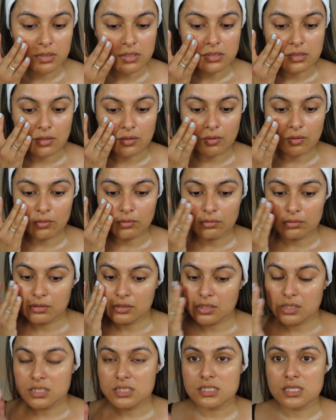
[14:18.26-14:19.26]
So
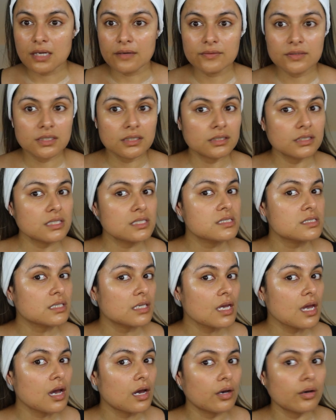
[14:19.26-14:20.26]
you can definitely
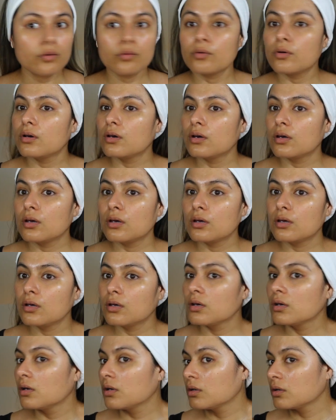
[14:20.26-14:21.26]
see how
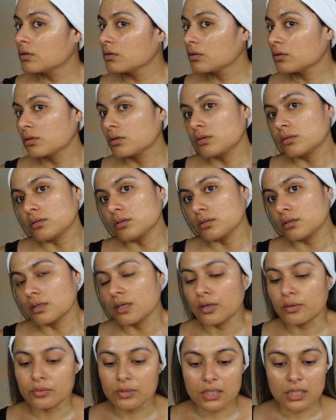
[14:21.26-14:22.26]

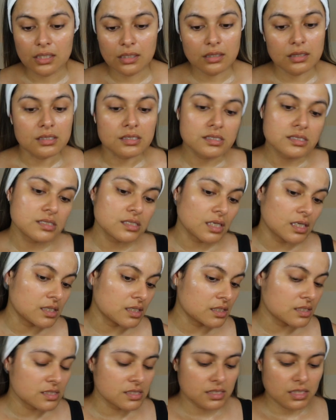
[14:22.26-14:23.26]
glowy the
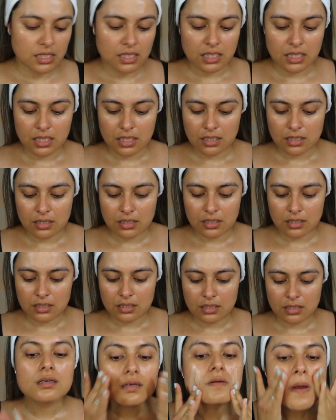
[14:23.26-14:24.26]
skin is
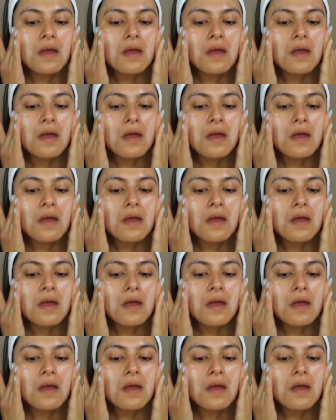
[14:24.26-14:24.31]
here.